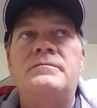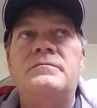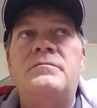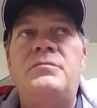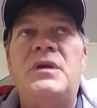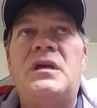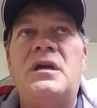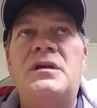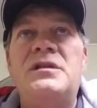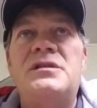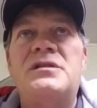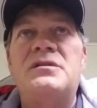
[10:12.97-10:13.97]

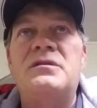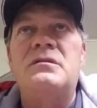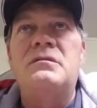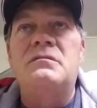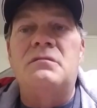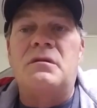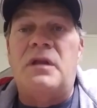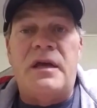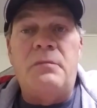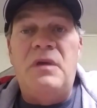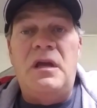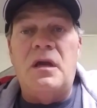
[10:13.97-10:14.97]
because,
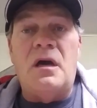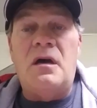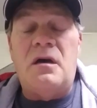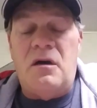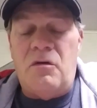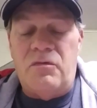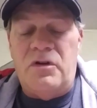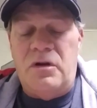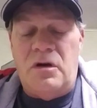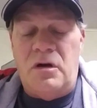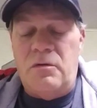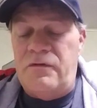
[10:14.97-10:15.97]
like me, I'll run
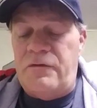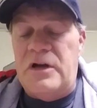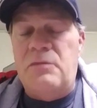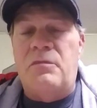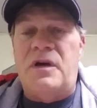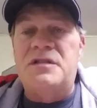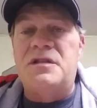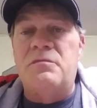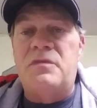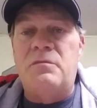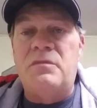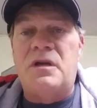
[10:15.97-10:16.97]
to Harbor Freight and buy
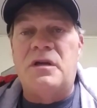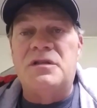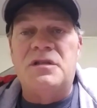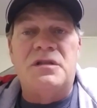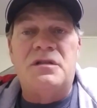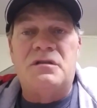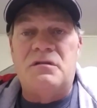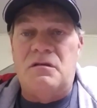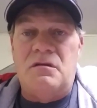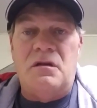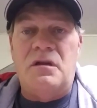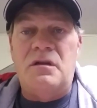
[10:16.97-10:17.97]
something because it's
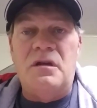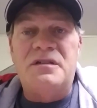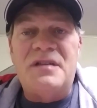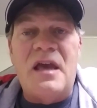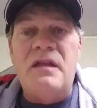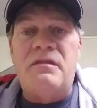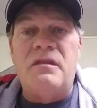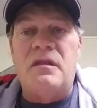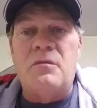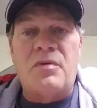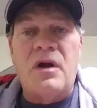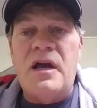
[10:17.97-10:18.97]
a tenth of
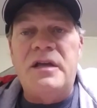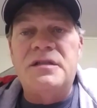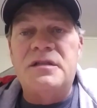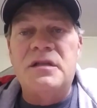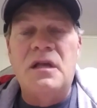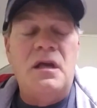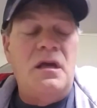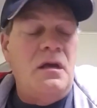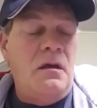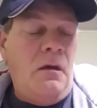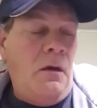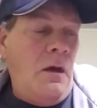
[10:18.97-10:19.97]
the price.
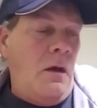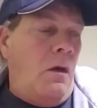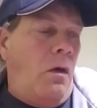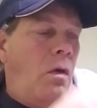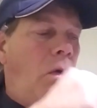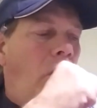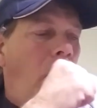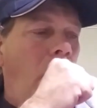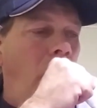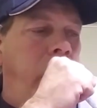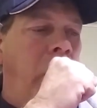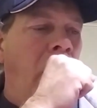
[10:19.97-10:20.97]

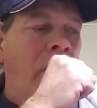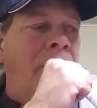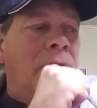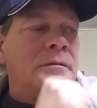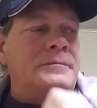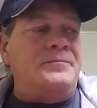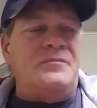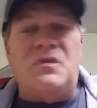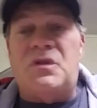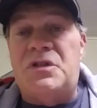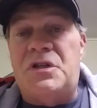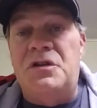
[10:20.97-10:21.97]

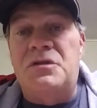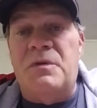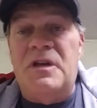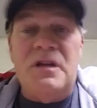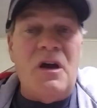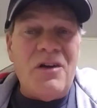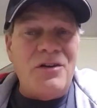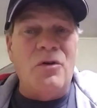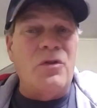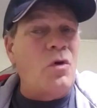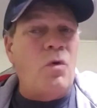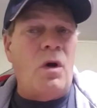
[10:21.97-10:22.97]
Excuse me. Now I
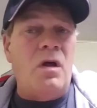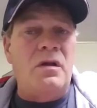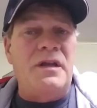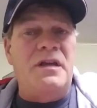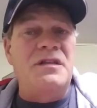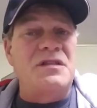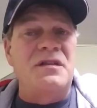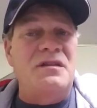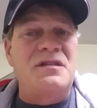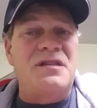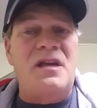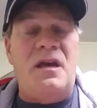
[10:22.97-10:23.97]
know the quality isn't
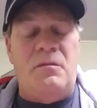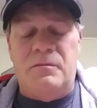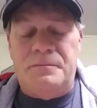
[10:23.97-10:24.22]
the same.